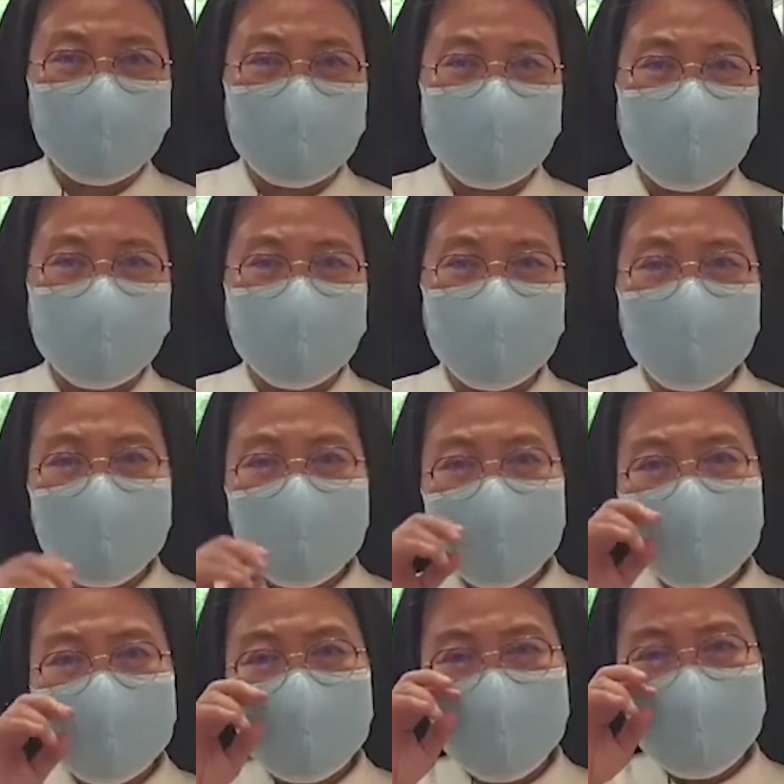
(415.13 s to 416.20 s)
the house
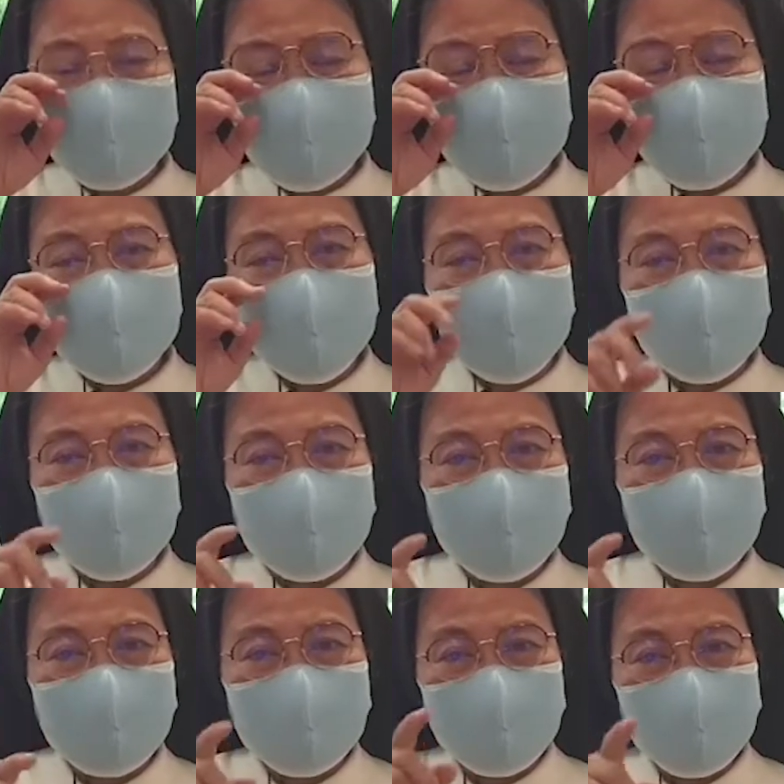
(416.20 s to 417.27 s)
in Scout
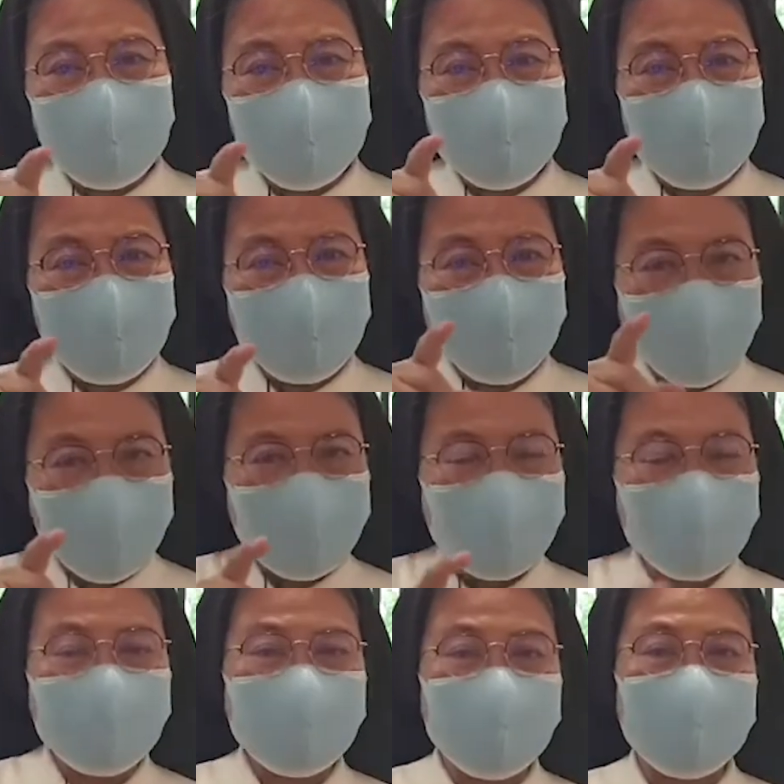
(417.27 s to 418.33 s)
Fernandez.
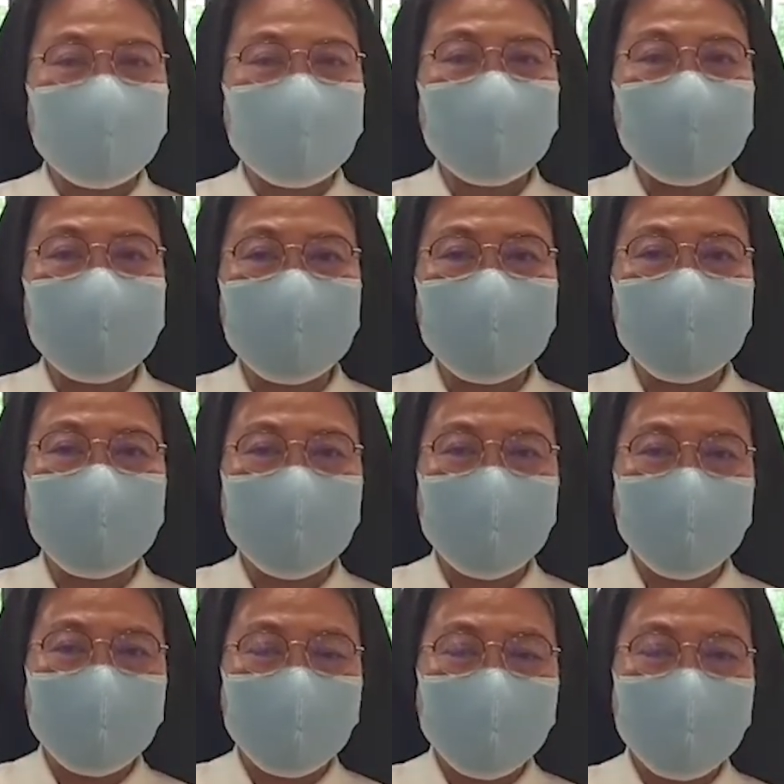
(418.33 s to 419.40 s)
And that is where
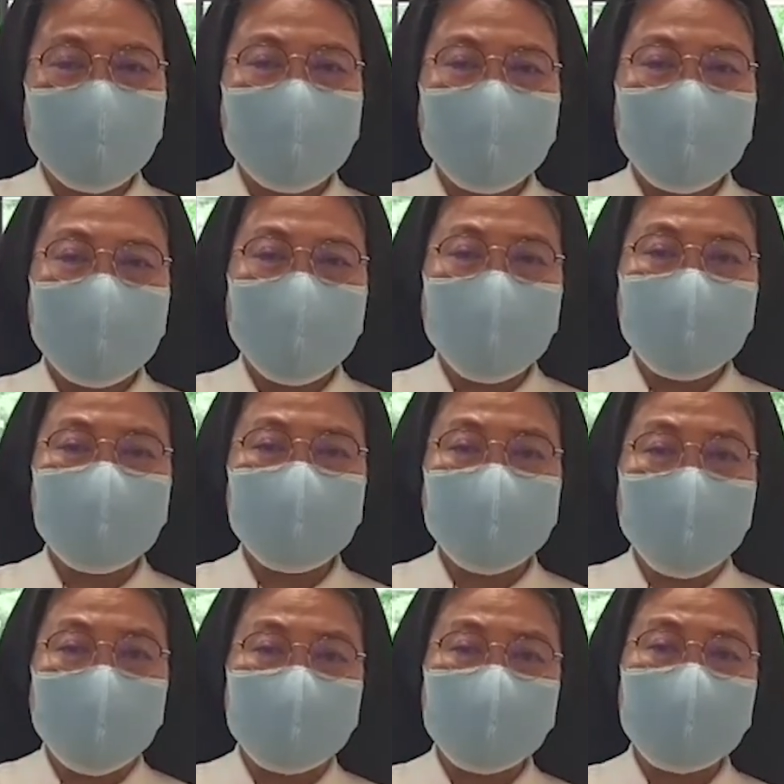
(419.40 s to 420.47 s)
you,
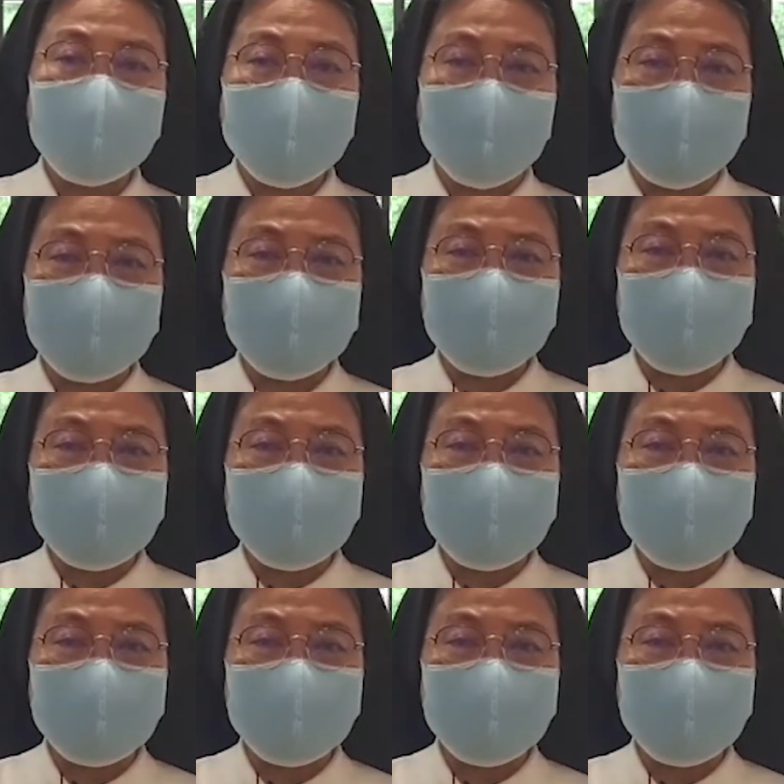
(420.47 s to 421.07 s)
many of you,